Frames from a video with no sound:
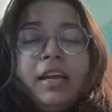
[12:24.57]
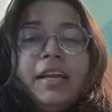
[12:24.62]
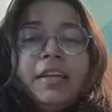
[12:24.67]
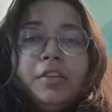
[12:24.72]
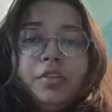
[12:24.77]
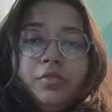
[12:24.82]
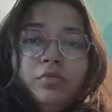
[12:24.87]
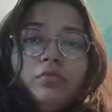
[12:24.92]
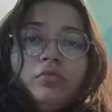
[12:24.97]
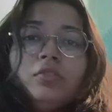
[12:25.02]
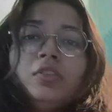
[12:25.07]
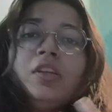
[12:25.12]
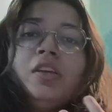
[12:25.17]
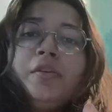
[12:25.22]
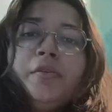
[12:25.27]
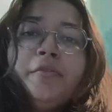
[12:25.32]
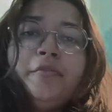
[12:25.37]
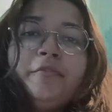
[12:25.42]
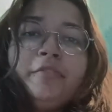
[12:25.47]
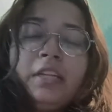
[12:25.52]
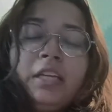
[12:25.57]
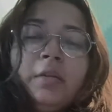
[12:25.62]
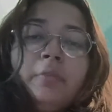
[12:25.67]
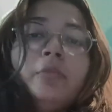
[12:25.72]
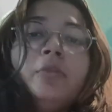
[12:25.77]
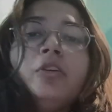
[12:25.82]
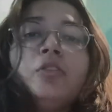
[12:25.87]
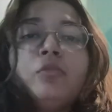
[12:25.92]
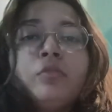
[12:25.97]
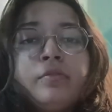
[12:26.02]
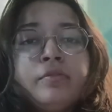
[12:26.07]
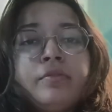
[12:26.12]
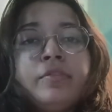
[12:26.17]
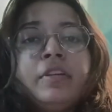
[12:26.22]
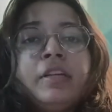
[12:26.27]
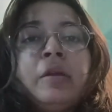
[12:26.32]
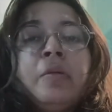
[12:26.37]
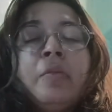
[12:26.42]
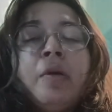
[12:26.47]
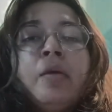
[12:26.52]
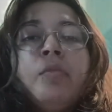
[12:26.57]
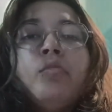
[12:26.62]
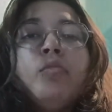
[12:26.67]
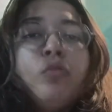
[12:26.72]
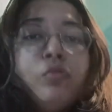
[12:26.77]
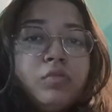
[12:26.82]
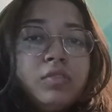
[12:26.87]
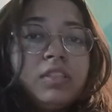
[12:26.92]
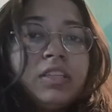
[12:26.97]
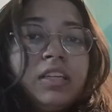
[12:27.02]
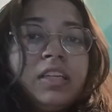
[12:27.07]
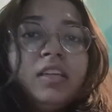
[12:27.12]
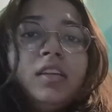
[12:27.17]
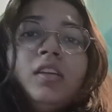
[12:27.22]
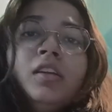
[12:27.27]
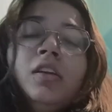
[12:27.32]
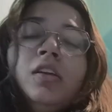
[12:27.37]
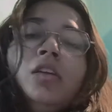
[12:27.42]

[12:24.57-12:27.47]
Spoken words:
I use Framer, Figma mostly